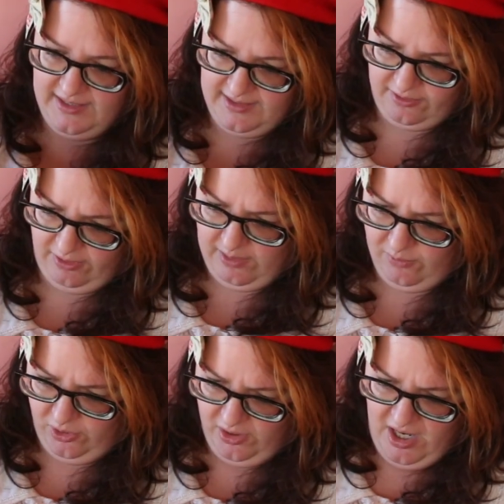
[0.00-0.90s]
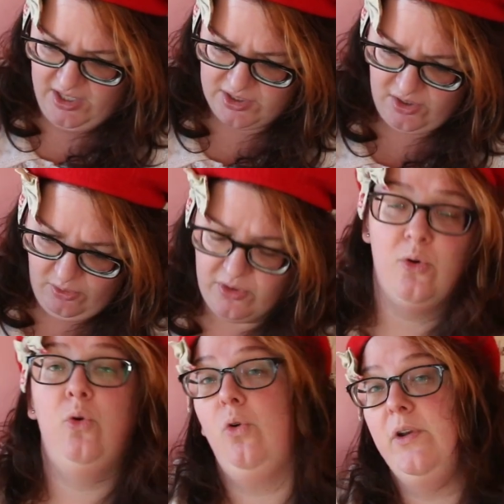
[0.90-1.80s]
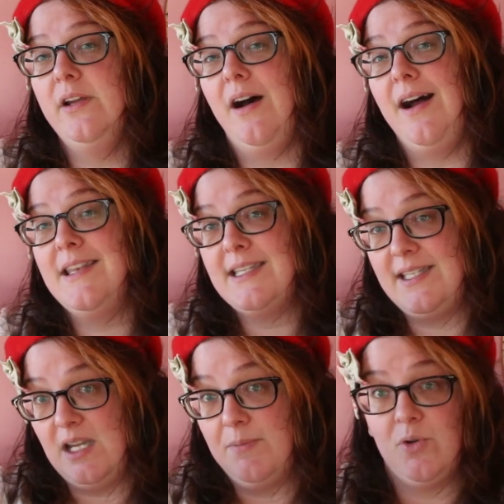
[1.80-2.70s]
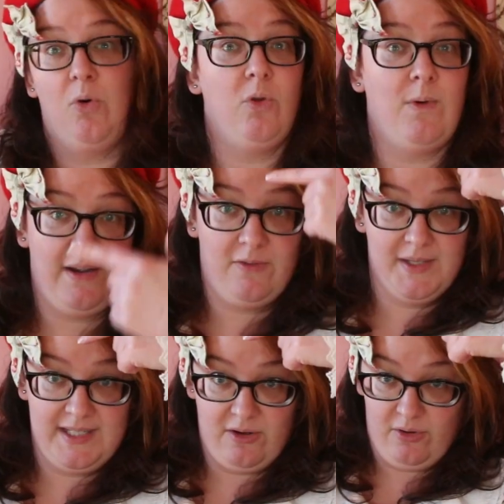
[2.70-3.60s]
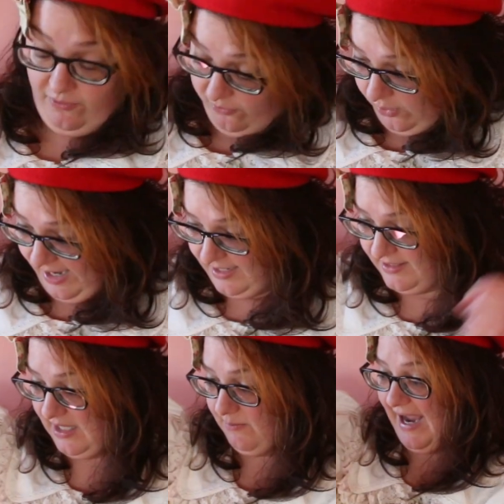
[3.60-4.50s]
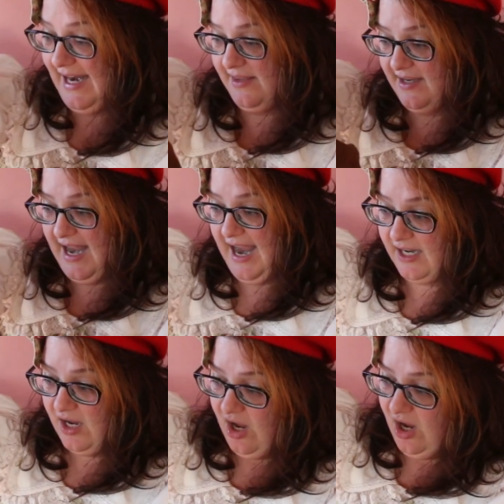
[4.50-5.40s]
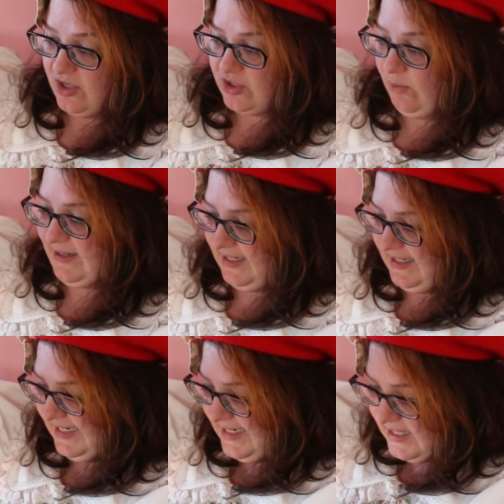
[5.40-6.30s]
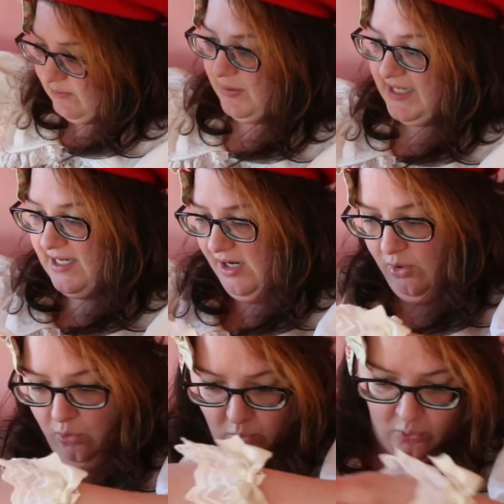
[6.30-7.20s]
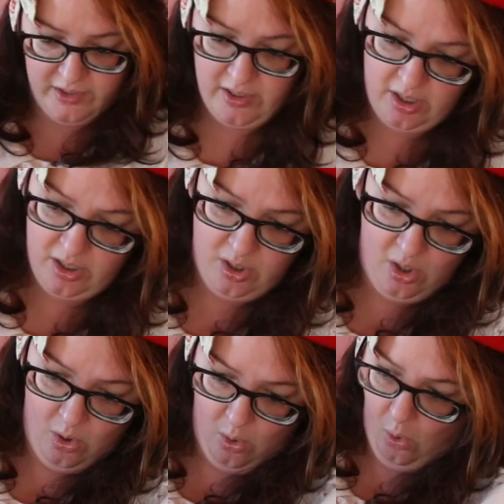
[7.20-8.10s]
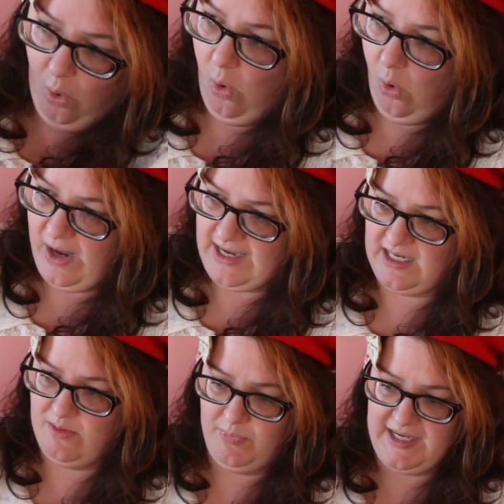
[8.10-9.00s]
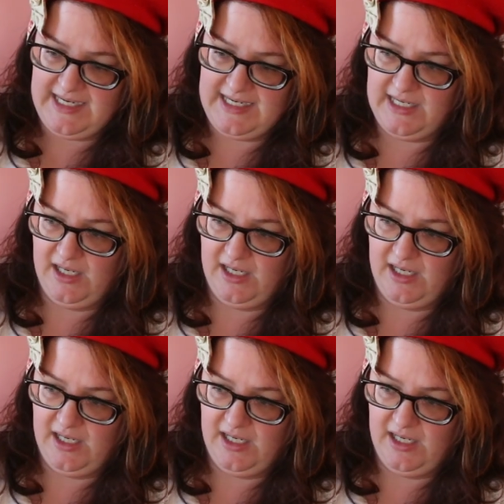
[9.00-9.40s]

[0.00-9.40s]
is incredible. So the hood unzips all the way from the center of the forehead to the back of the neck. So it can either be a hood or it can be